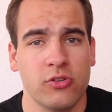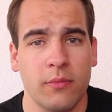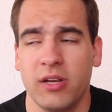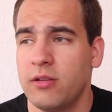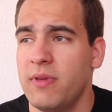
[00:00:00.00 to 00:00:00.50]
So
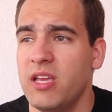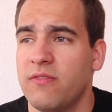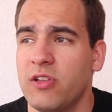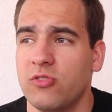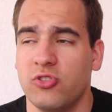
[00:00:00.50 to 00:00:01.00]
I'm going to make
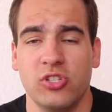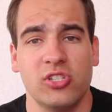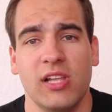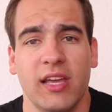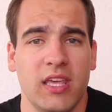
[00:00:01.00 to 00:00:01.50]
videos
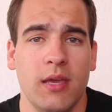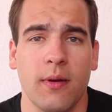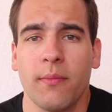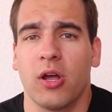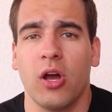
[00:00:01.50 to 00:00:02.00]
just like him.
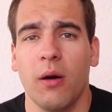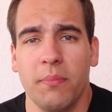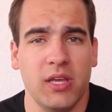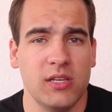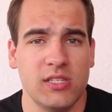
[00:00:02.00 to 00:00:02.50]
I'm going to
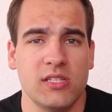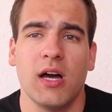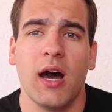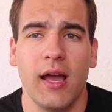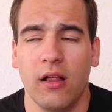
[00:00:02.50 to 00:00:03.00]
copy his
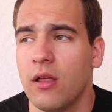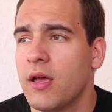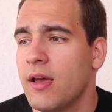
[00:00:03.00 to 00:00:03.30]
style.